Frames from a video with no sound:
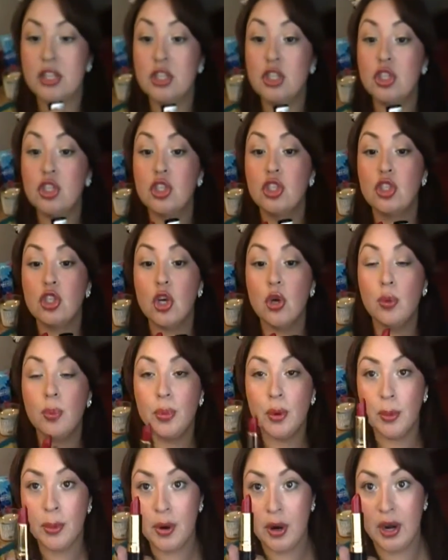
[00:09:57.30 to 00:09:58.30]
is
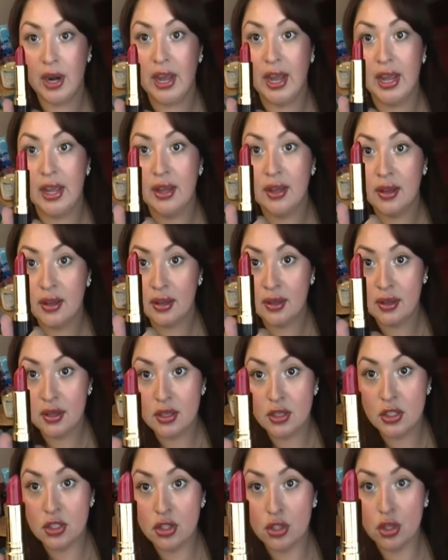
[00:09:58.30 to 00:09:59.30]
super pretty,
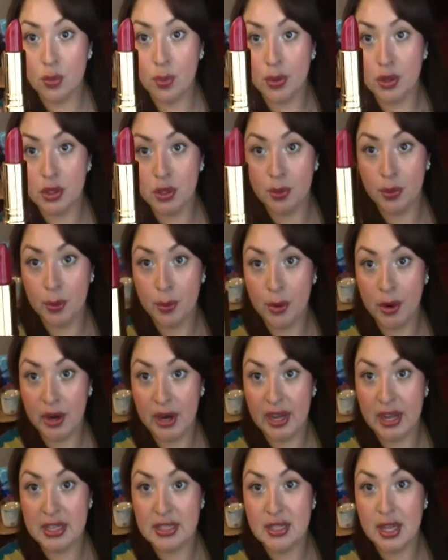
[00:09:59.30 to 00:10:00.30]
super duper
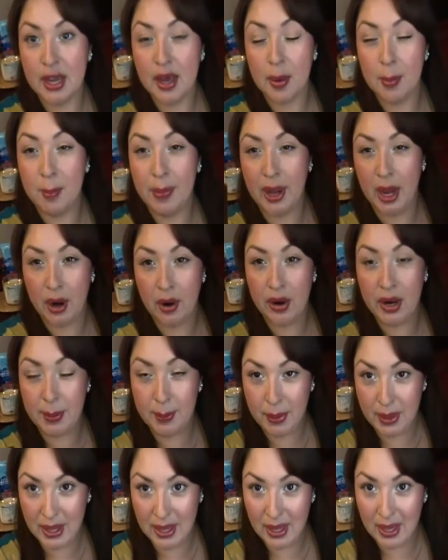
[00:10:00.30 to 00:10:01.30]
pretty. It's like a
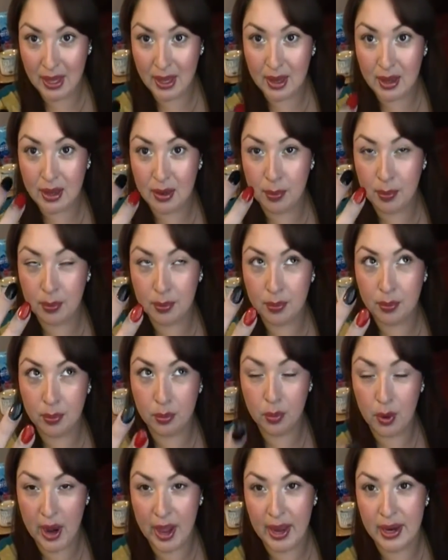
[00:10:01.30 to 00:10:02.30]
berry pink
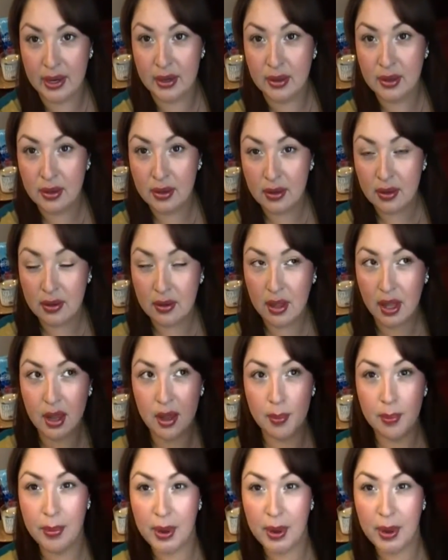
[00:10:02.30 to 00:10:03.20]
red, like a